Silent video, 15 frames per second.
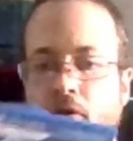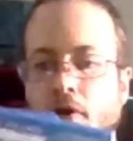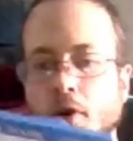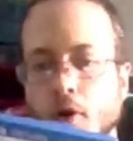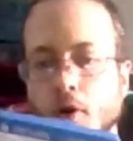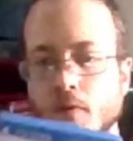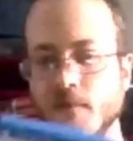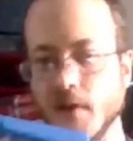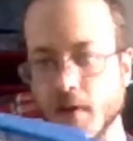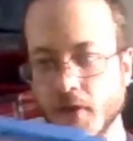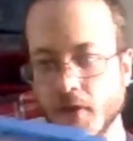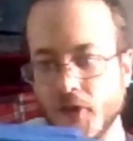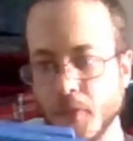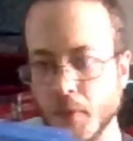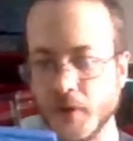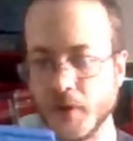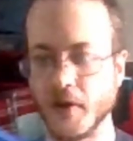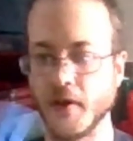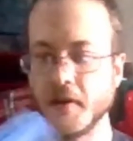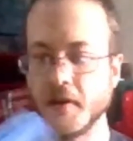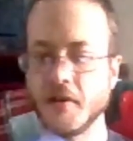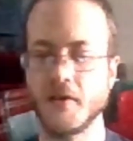goofiness one
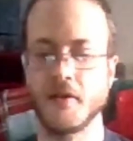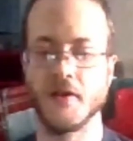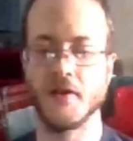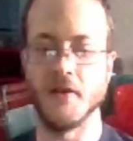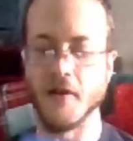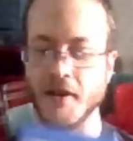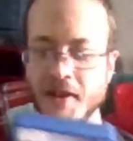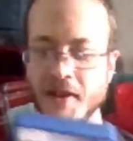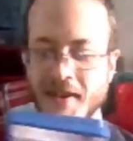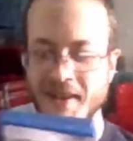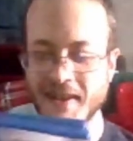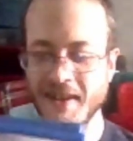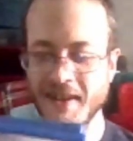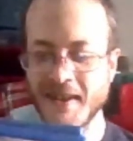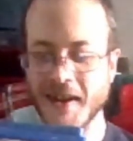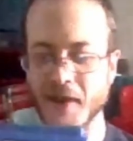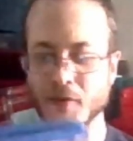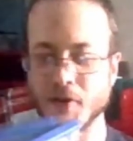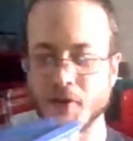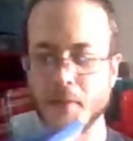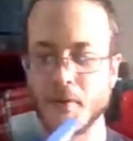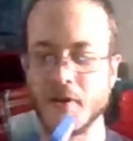day. I've
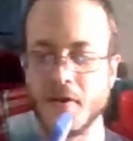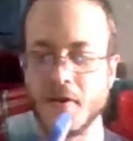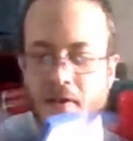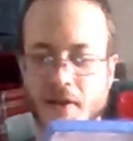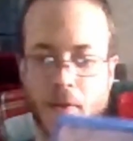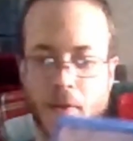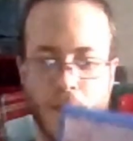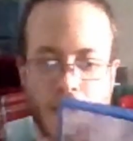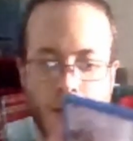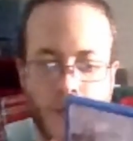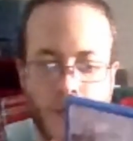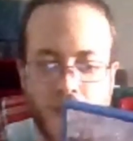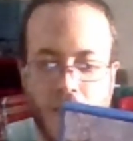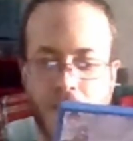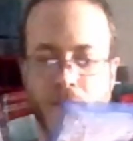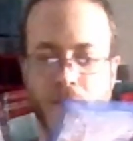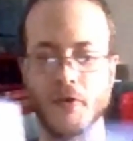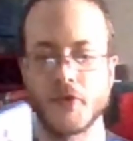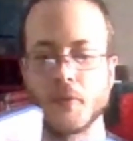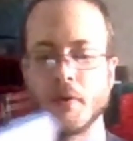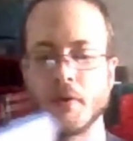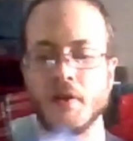only put in a couple hours on the first
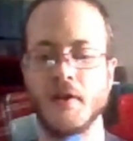one,